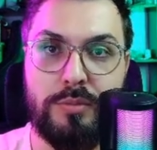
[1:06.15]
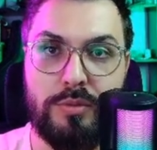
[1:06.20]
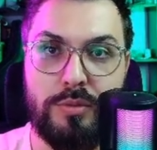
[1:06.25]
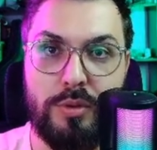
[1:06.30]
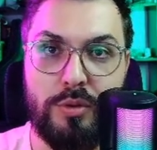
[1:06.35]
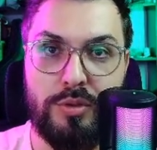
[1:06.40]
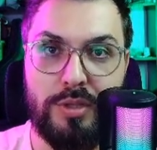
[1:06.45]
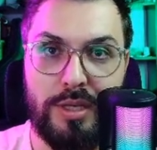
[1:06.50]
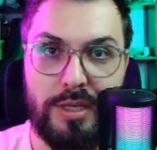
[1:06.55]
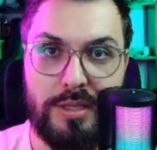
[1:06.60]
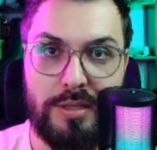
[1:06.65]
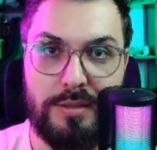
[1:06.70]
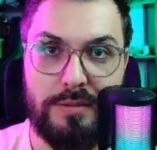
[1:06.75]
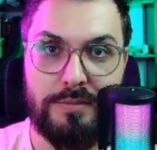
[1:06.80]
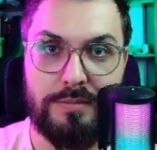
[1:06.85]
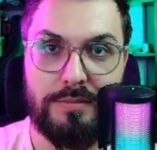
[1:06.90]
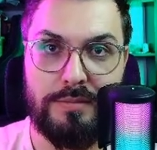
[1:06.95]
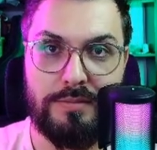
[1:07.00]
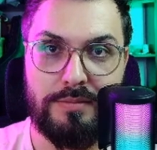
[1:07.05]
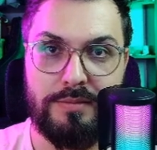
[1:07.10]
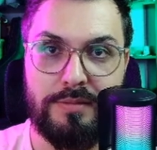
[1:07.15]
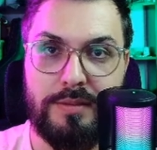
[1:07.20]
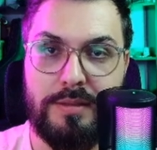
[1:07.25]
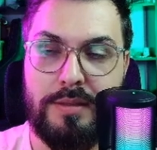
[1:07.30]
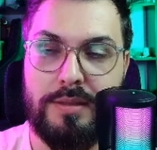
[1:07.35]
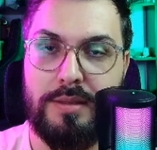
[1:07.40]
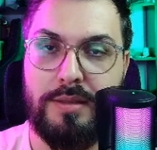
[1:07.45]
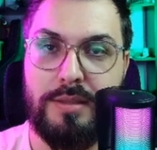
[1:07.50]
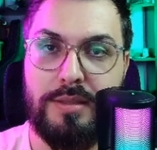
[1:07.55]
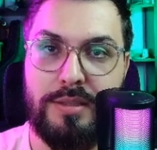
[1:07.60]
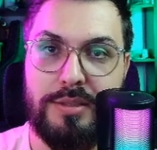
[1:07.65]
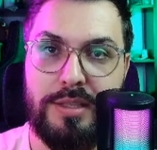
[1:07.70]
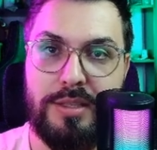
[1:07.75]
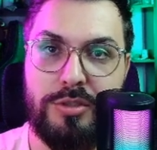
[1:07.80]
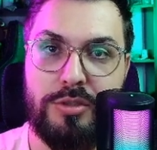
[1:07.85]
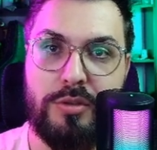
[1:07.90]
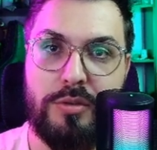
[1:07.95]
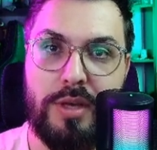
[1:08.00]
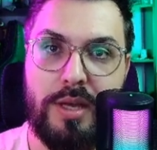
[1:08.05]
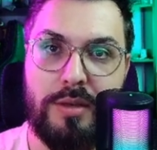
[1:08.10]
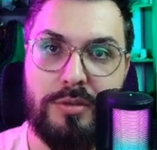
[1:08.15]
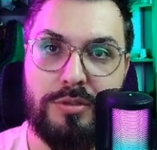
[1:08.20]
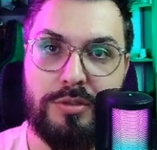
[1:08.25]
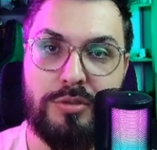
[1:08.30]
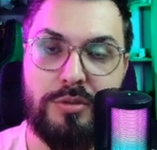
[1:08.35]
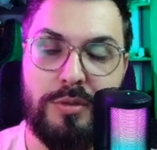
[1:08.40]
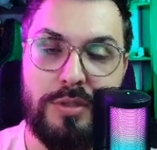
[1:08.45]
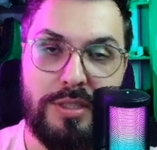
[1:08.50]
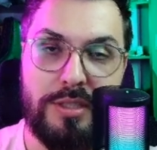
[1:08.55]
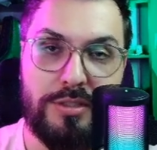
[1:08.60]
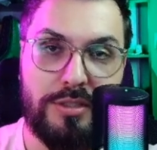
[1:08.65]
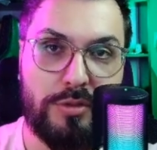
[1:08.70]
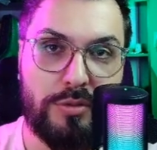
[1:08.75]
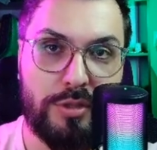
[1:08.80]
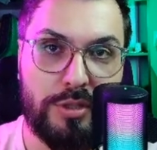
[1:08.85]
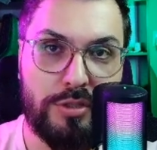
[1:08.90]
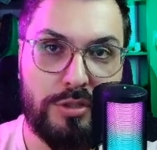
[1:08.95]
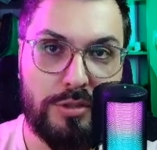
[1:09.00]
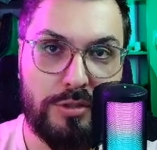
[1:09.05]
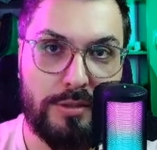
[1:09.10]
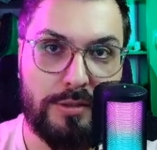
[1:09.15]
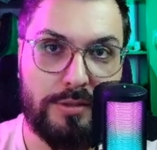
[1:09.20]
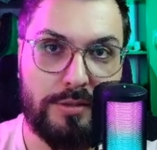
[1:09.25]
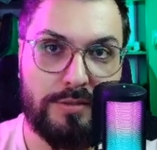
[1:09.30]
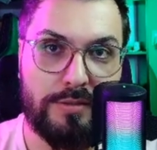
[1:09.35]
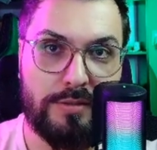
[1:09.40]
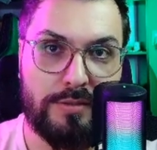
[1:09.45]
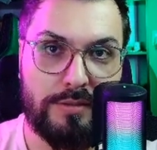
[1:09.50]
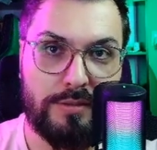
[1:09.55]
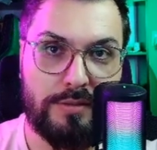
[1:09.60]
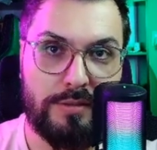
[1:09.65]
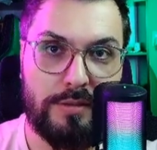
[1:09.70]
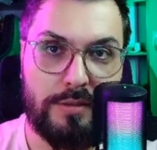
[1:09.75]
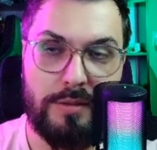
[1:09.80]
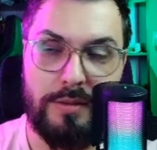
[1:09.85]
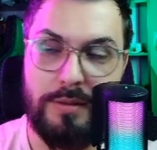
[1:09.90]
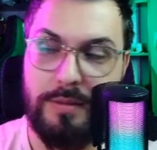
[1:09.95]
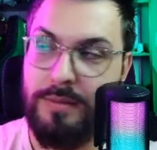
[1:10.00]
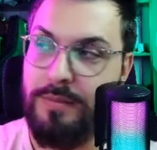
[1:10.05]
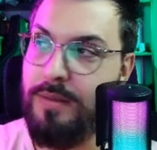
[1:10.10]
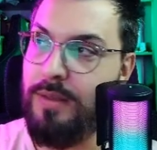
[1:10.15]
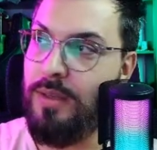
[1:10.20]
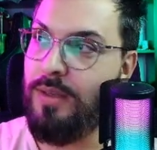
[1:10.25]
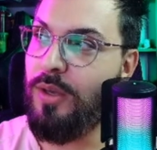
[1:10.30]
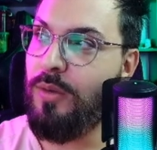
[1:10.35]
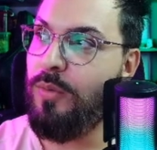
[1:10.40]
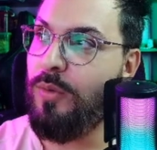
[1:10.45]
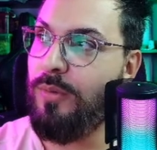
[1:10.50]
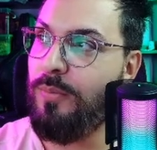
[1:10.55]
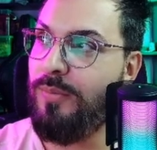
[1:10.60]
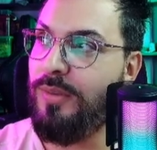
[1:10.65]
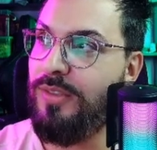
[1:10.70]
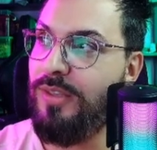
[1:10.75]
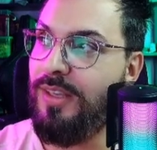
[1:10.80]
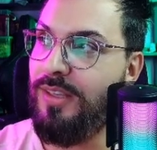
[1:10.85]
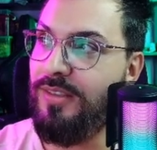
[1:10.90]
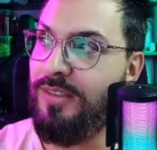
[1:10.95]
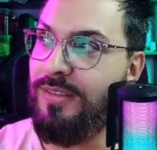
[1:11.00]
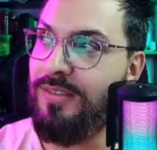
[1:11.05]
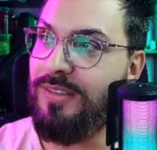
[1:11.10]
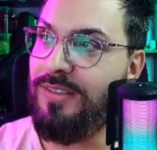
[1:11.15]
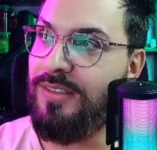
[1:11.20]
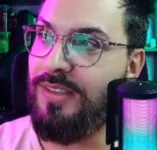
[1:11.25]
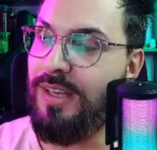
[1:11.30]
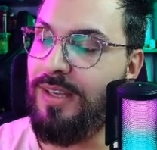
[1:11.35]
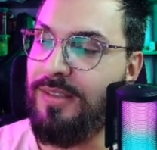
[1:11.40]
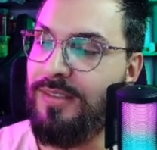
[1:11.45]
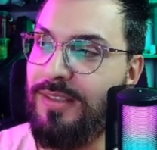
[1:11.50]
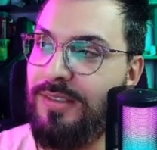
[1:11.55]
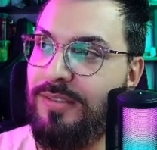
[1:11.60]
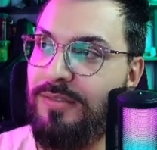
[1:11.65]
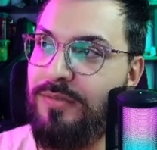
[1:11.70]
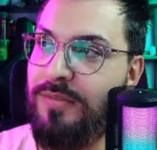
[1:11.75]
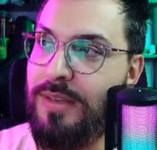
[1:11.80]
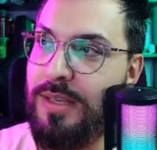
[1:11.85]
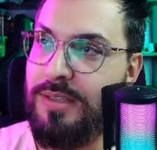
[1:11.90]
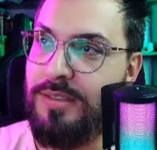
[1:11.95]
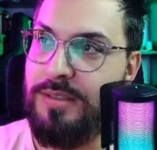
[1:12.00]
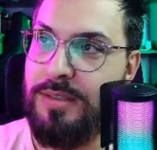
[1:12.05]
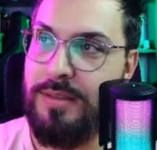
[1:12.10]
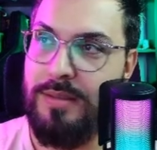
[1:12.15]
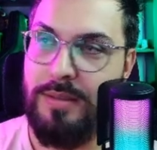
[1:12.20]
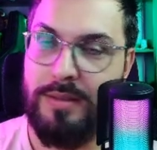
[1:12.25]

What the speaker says: Okay. To teach you how to do the integration, I won't be changing this guy's interface.